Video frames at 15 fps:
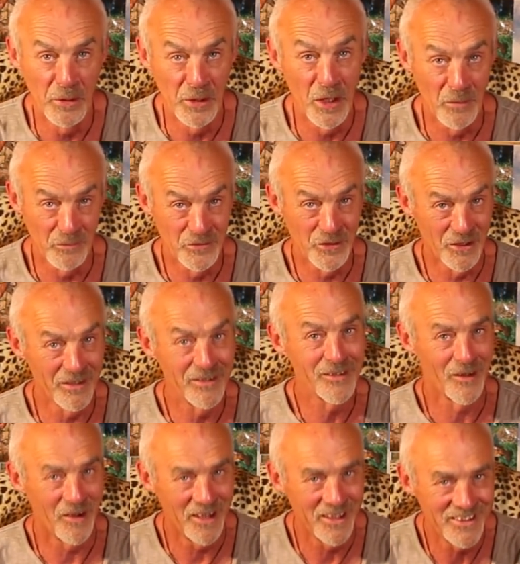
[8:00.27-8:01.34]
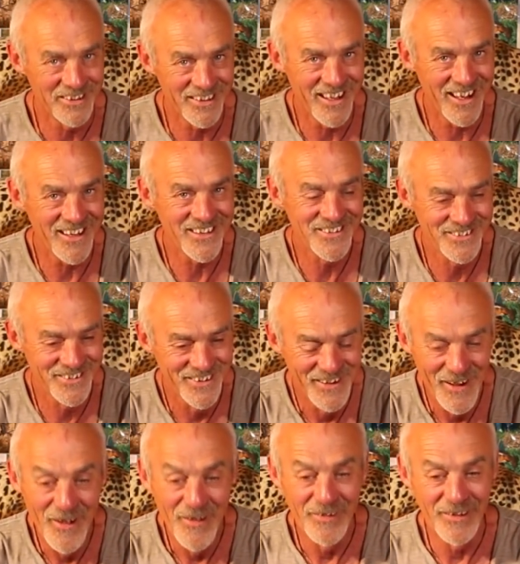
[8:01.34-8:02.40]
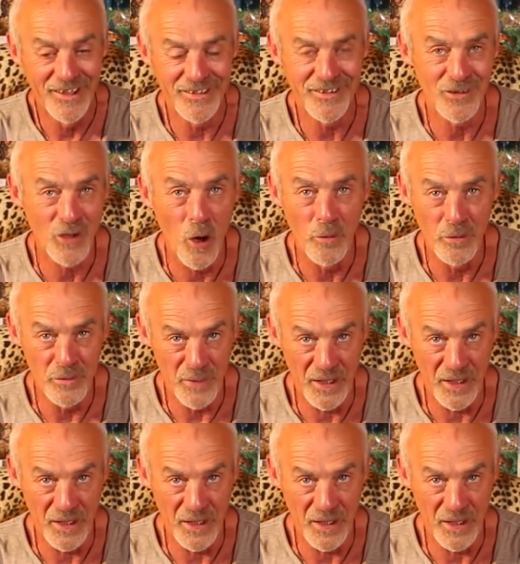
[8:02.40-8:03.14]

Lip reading: and I'm just like, yes, this has got to be the